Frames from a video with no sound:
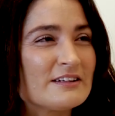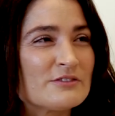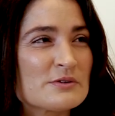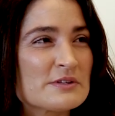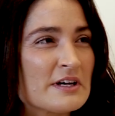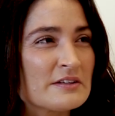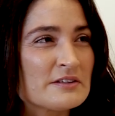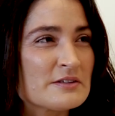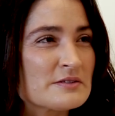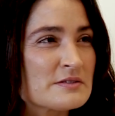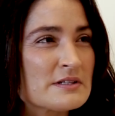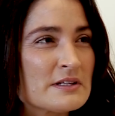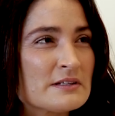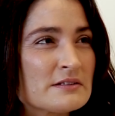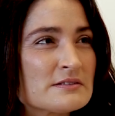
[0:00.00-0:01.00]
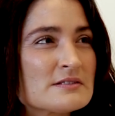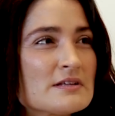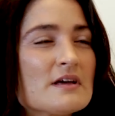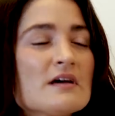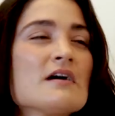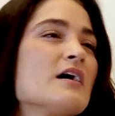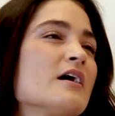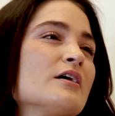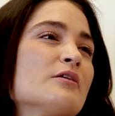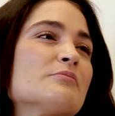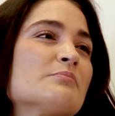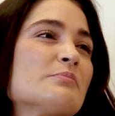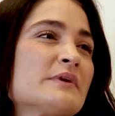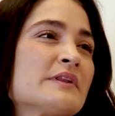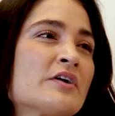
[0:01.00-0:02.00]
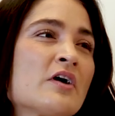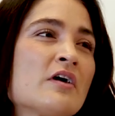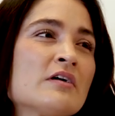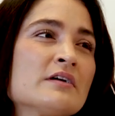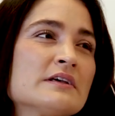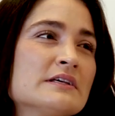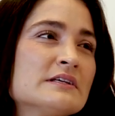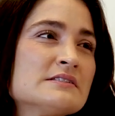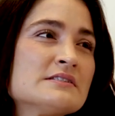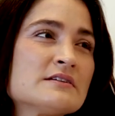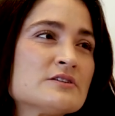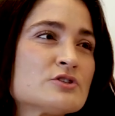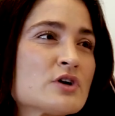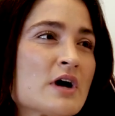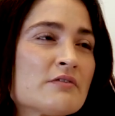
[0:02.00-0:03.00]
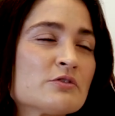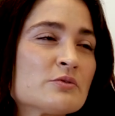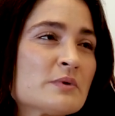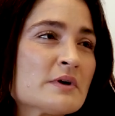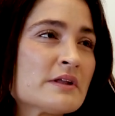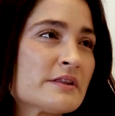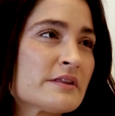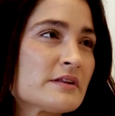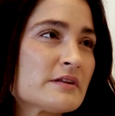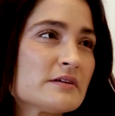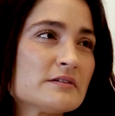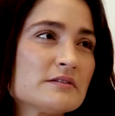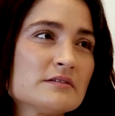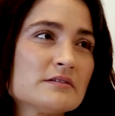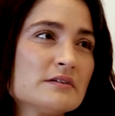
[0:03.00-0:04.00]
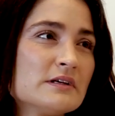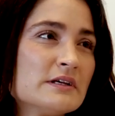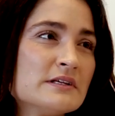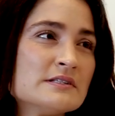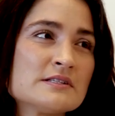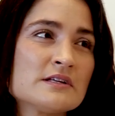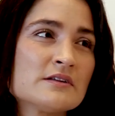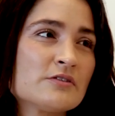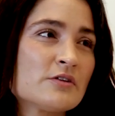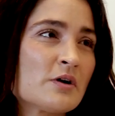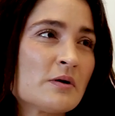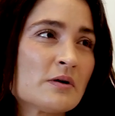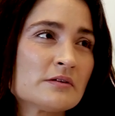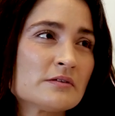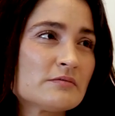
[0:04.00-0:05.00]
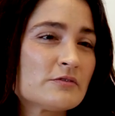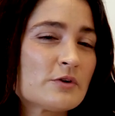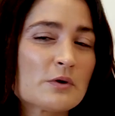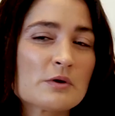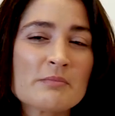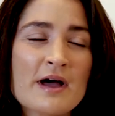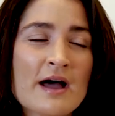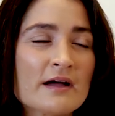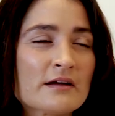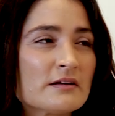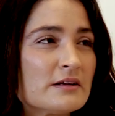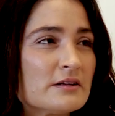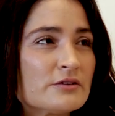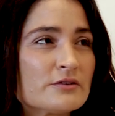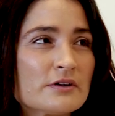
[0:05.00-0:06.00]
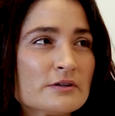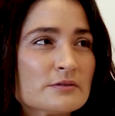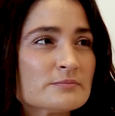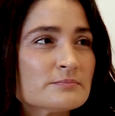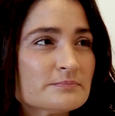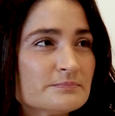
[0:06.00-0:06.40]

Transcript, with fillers: live without those things. But they're all easy to travel with. Easy to throw in a bag and hit the road.